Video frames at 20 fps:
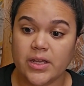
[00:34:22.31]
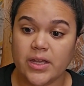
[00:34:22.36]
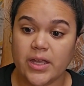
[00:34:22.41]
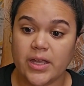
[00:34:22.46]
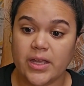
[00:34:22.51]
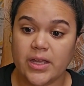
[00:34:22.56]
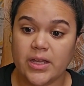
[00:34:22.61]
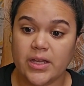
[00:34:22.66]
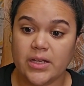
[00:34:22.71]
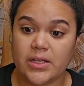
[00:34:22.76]

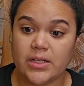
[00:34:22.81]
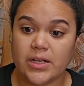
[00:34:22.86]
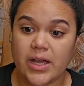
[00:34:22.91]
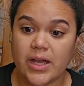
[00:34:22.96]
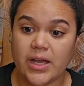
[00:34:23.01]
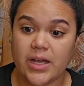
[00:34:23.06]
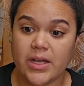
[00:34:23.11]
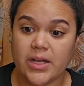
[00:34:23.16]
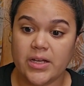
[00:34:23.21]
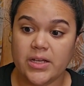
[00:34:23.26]
And
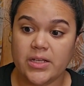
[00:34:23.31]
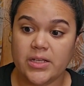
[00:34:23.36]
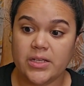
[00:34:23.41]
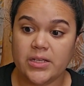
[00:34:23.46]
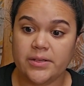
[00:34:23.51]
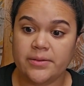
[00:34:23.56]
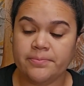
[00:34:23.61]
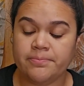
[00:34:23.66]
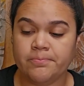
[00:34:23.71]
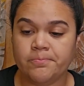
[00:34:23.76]
I
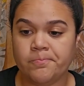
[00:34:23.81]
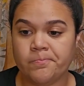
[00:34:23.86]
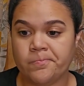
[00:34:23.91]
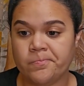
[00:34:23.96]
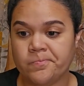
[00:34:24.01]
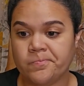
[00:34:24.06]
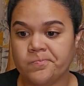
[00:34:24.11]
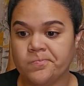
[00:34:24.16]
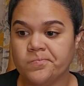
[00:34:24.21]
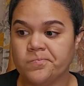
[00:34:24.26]

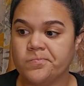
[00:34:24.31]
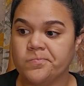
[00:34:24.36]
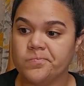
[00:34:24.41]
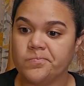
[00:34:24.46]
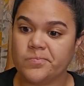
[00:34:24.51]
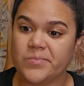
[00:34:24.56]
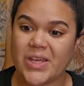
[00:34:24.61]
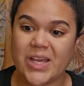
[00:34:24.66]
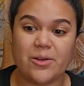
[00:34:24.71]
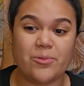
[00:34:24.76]

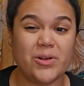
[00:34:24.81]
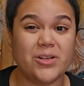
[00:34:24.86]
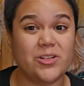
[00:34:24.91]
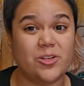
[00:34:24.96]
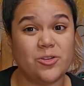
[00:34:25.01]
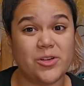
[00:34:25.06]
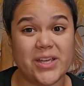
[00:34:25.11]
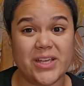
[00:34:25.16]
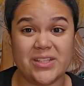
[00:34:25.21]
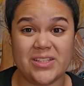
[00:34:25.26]
went,
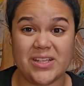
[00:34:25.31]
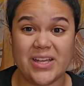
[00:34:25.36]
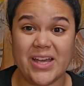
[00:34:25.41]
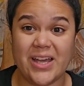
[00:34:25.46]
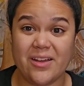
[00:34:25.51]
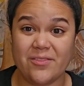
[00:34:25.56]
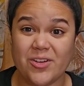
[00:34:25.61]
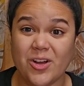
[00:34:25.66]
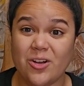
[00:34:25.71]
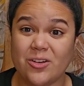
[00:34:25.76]
okay, to
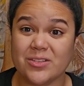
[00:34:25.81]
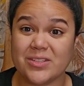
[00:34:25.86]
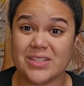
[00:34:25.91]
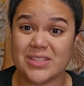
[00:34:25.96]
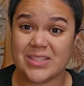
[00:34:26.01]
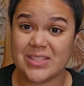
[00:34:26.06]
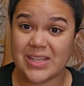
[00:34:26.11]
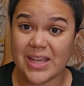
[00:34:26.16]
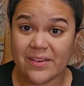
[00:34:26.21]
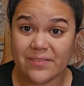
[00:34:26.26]
have all
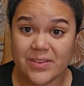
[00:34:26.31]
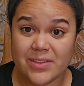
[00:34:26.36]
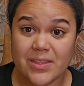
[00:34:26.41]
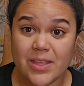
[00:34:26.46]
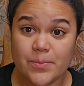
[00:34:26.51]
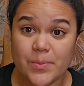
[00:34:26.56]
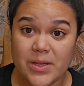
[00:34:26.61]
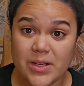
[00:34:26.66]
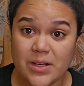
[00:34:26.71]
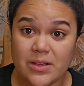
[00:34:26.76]
7
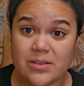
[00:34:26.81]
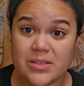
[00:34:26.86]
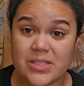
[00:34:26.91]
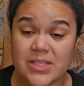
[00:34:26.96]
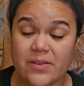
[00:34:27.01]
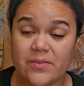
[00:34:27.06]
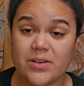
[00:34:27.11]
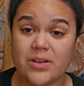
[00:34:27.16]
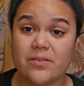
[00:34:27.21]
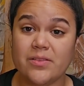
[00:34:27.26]
of
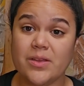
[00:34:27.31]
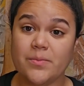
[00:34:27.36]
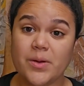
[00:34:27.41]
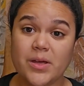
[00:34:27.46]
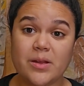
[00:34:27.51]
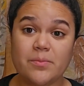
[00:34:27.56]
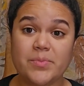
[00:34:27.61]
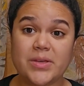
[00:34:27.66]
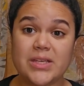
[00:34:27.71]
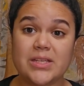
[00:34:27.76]
them on
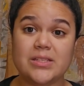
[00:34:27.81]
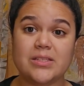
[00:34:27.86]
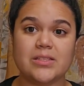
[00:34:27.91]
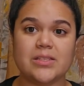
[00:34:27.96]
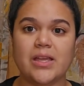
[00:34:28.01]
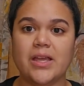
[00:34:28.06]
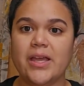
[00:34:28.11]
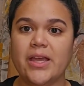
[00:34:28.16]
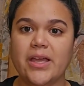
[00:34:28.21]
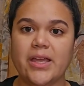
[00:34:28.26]
a piece,
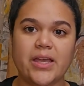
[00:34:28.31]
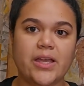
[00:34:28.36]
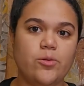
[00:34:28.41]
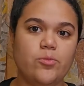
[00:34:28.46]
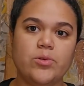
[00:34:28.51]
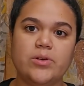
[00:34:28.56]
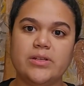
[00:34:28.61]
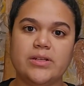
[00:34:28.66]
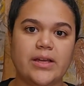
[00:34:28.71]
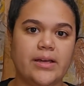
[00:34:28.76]
it
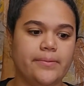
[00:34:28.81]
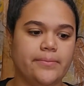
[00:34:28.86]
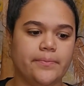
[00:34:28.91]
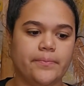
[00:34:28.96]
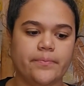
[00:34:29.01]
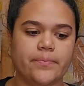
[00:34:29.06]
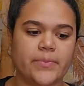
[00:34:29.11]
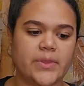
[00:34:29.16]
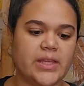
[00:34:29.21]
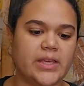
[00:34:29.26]
would
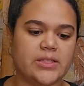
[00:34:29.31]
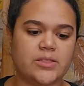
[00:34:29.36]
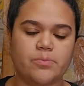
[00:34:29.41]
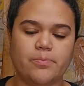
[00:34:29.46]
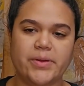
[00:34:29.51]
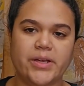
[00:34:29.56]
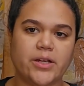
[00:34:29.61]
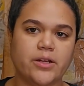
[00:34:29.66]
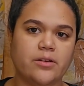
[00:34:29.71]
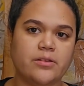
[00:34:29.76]

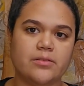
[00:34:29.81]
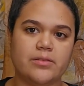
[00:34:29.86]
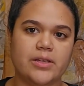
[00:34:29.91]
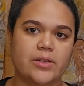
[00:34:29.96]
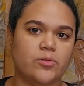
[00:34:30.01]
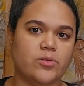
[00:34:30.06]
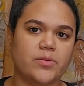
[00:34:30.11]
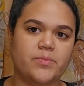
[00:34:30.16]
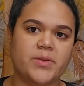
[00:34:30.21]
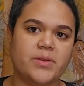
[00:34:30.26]

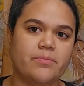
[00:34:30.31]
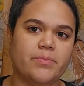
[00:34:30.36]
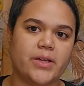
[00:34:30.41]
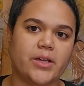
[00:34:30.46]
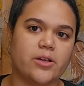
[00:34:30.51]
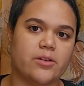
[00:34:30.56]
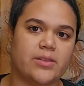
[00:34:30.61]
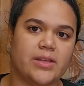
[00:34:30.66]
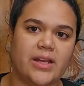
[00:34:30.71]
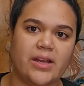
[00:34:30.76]
be
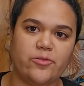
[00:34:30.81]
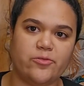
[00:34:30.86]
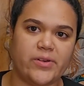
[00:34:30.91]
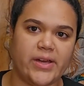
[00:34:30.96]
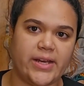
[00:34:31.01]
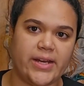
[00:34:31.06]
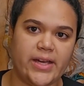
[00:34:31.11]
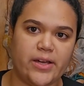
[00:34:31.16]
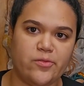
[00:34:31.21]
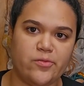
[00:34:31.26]
bigger than a
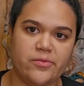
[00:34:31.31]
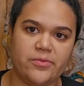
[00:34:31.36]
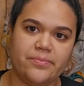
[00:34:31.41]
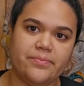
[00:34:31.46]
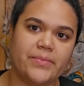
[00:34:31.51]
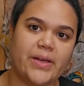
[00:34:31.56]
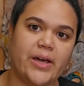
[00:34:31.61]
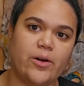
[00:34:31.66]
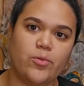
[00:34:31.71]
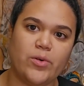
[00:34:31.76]
fat half.
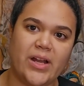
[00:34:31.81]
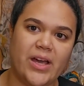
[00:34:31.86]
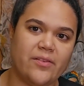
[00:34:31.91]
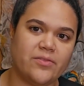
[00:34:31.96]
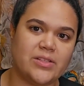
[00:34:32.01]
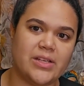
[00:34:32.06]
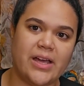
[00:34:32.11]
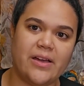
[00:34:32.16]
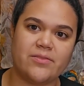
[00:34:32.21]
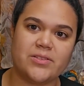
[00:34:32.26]
I would have
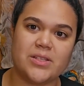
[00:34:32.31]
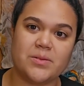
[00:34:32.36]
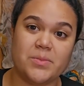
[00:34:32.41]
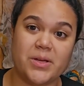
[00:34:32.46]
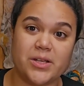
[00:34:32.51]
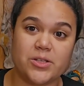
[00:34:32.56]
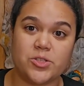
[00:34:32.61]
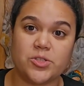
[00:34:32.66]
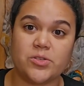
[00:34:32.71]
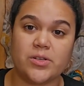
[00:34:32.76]
to have some
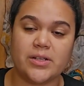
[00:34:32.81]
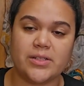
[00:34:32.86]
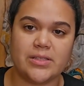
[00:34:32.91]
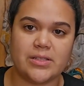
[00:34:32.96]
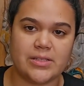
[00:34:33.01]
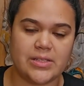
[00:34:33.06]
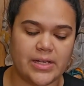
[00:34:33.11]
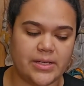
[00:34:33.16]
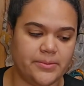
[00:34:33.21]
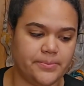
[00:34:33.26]
extra on the
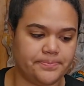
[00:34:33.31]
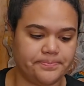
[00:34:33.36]
side.